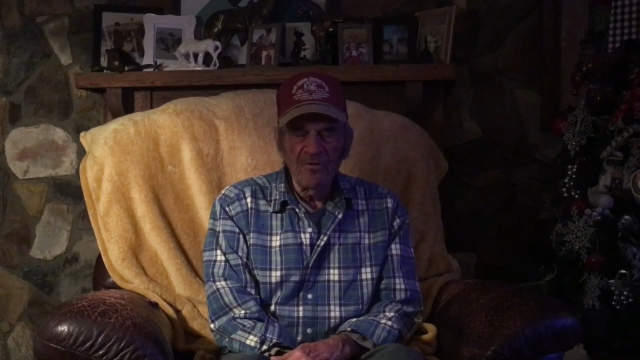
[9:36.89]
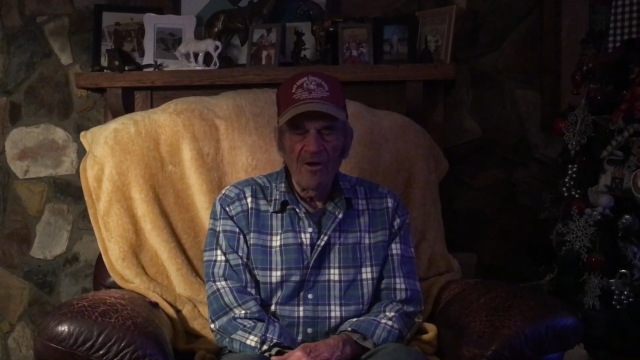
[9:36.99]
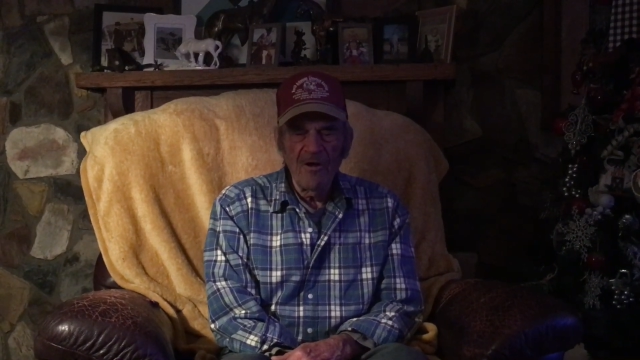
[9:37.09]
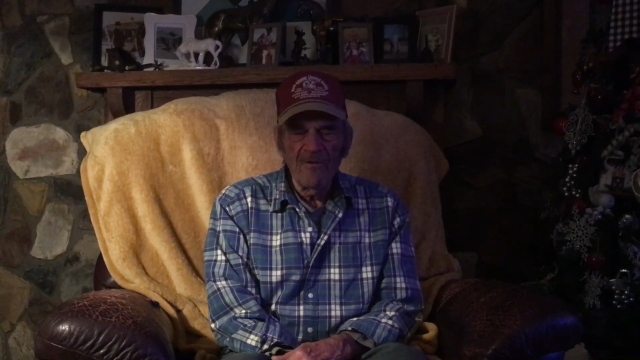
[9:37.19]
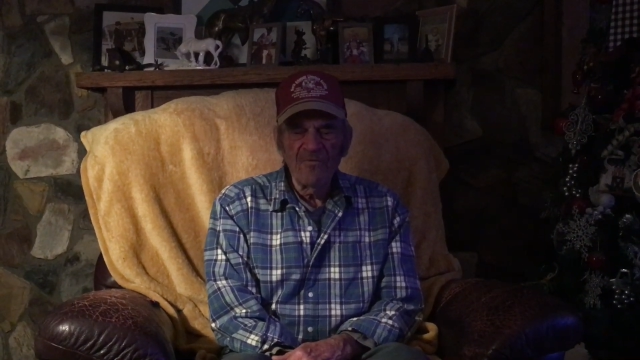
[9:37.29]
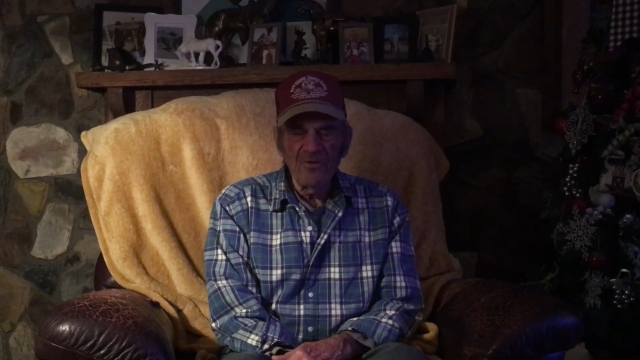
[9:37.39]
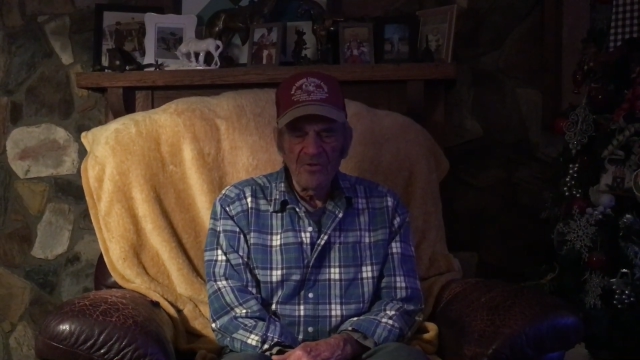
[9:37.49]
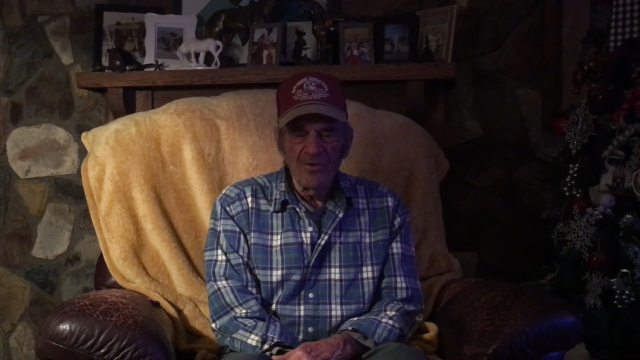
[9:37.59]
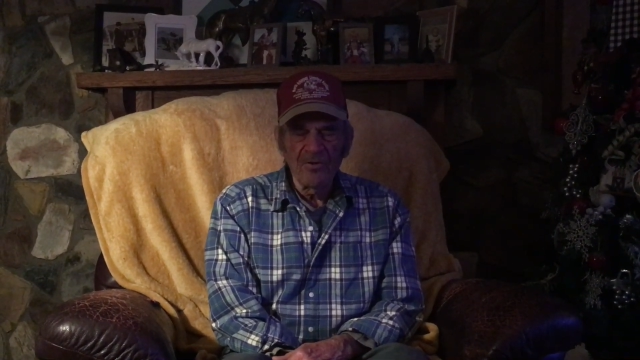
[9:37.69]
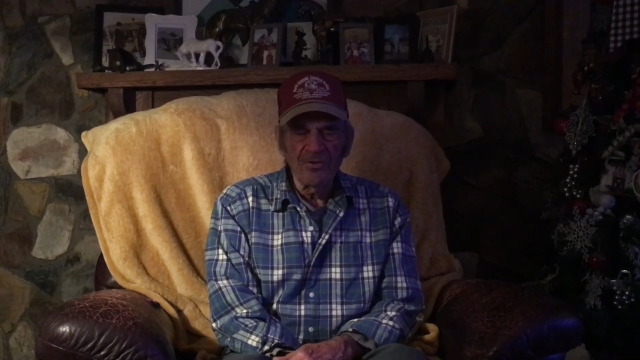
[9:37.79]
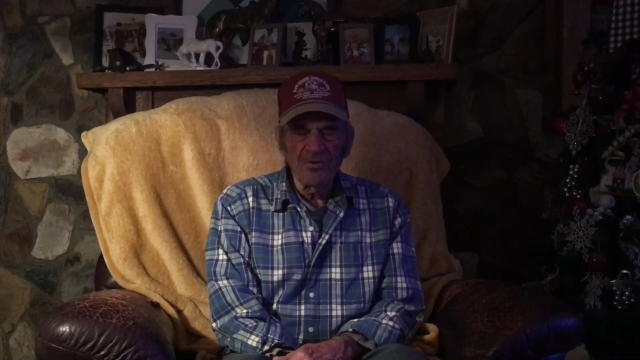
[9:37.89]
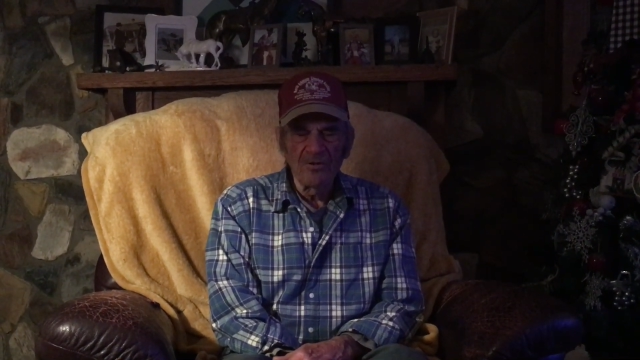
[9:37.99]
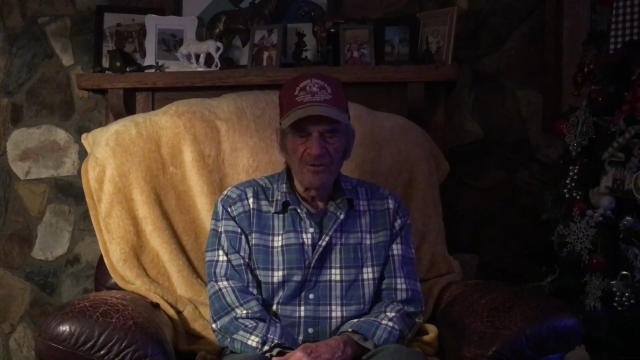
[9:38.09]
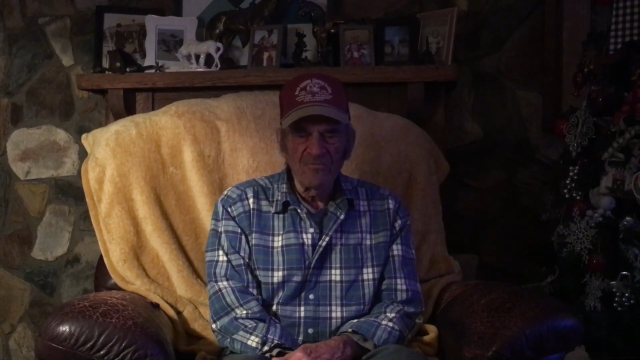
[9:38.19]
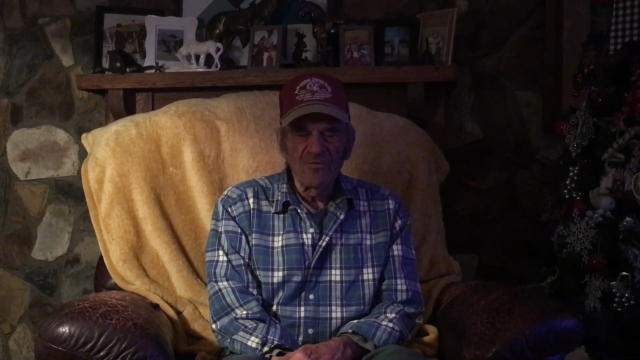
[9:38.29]
of the year to
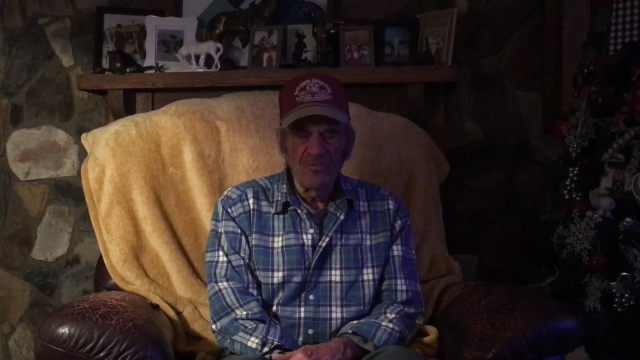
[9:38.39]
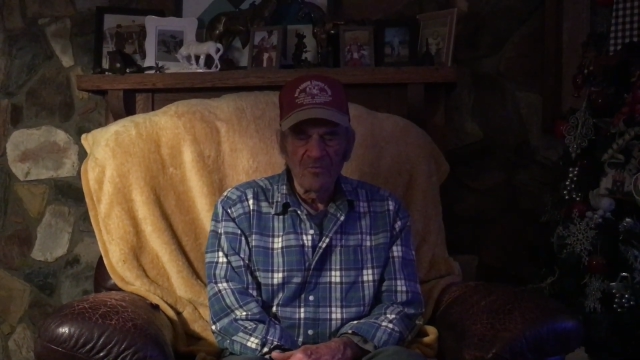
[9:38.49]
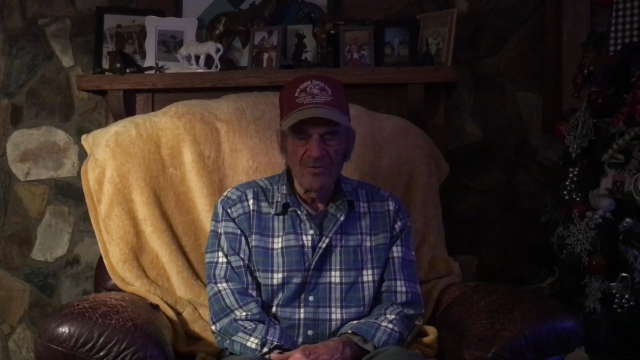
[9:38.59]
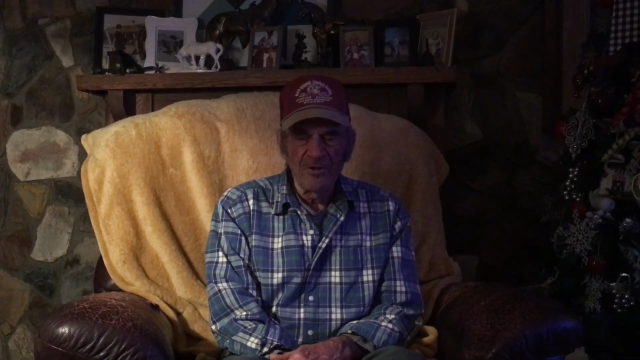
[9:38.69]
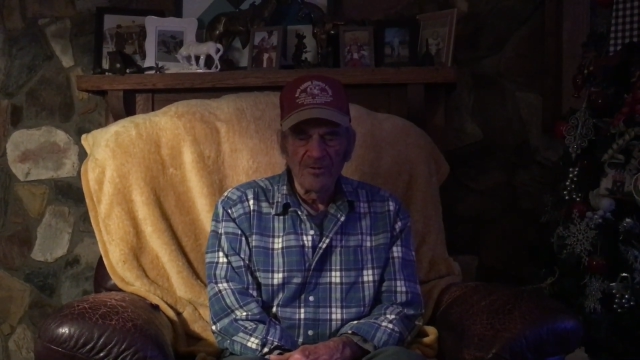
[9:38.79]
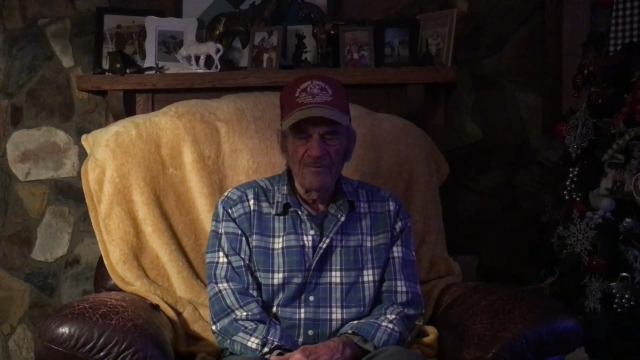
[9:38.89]
look forward to.